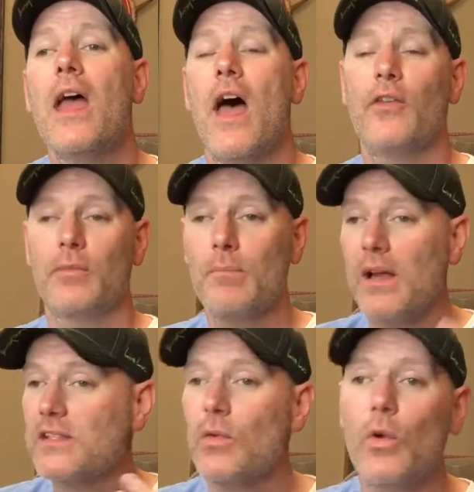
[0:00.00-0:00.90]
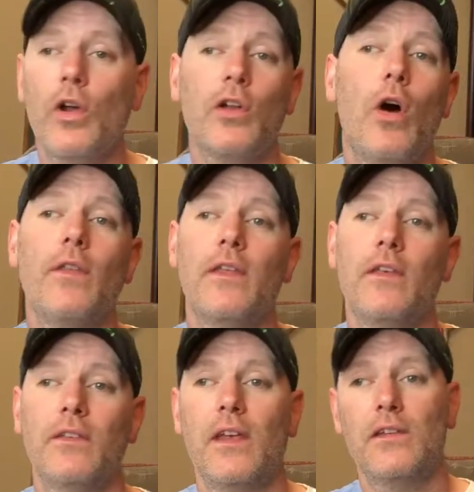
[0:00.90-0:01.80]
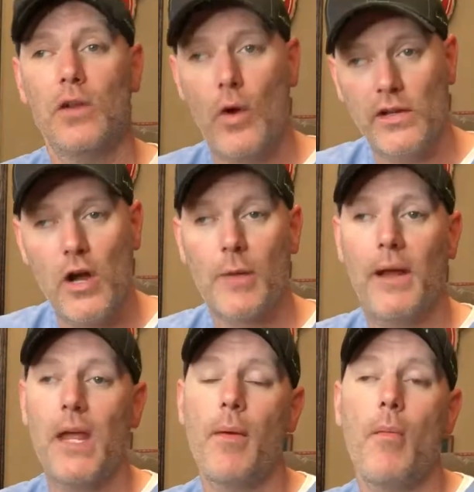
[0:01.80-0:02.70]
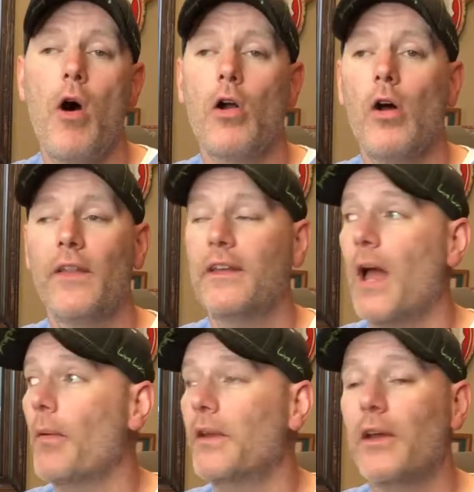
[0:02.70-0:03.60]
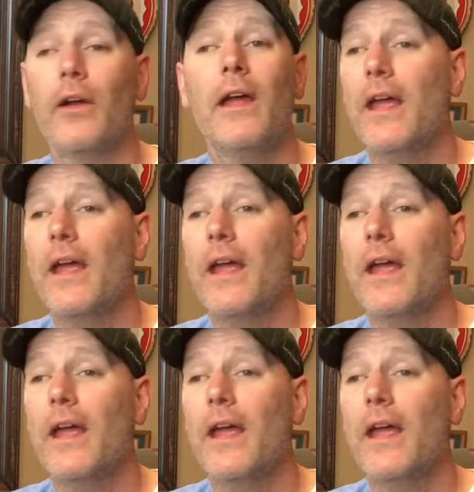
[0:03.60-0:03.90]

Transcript: And there's muscle work and all these things. I talk about MMR all the time on here.